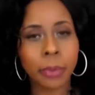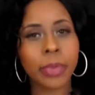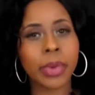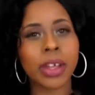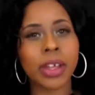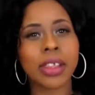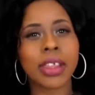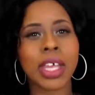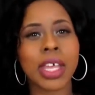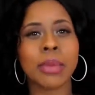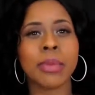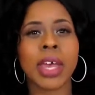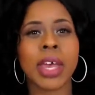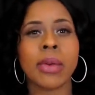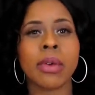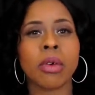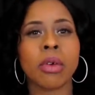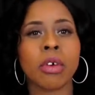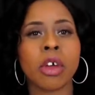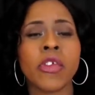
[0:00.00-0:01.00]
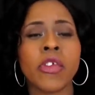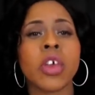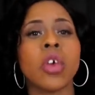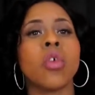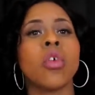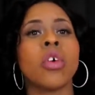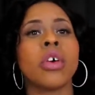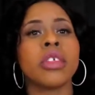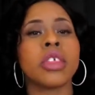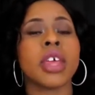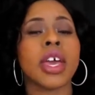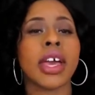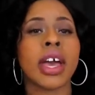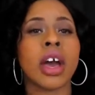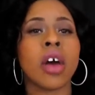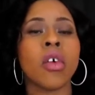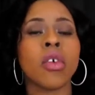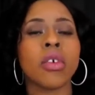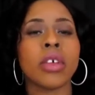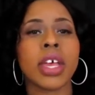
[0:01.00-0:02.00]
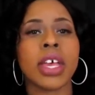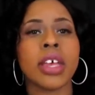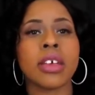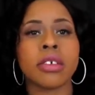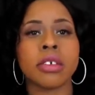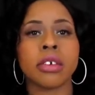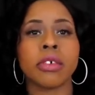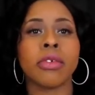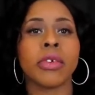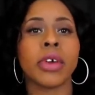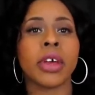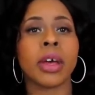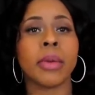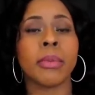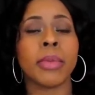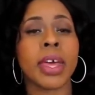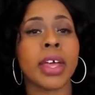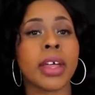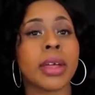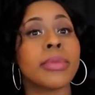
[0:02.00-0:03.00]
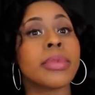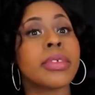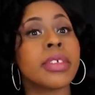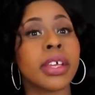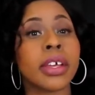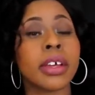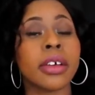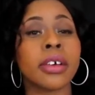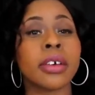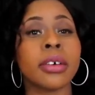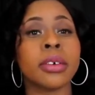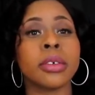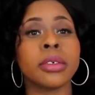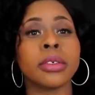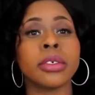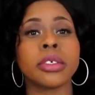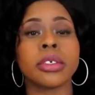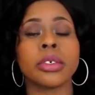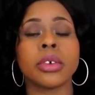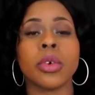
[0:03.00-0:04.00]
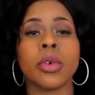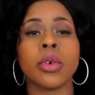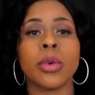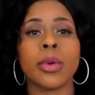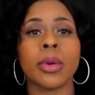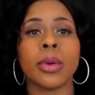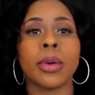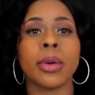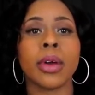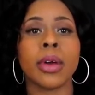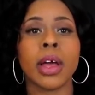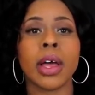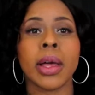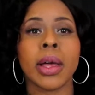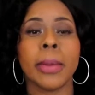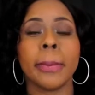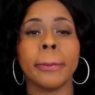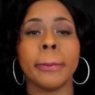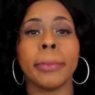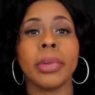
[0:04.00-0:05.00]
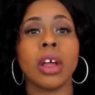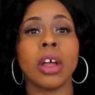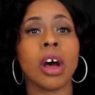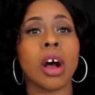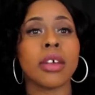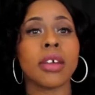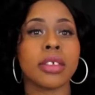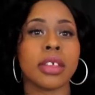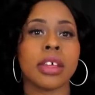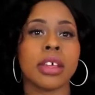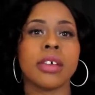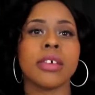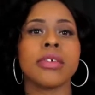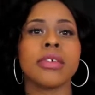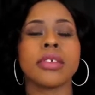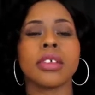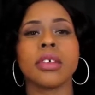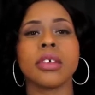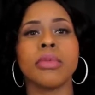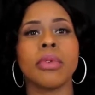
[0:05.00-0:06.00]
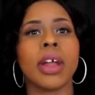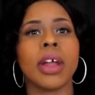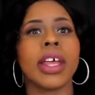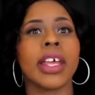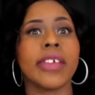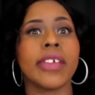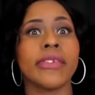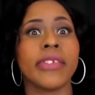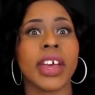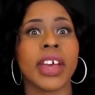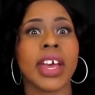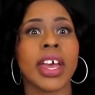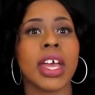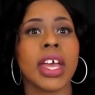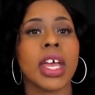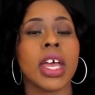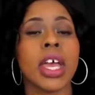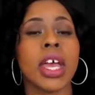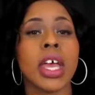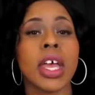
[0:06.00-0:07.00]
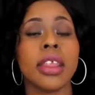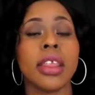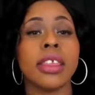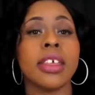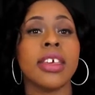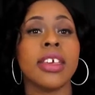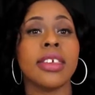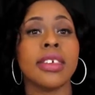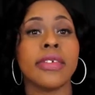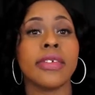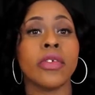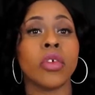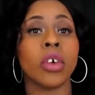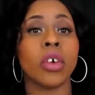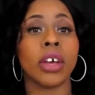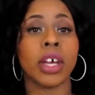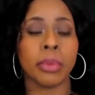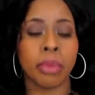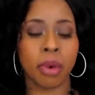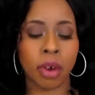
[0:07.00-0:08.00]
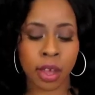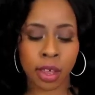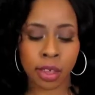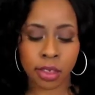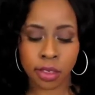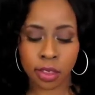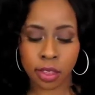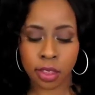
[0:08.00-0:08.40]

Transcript: But they may be worth it. Or check out Instagram makeup sales or blog sales. You probably can find these for a good price.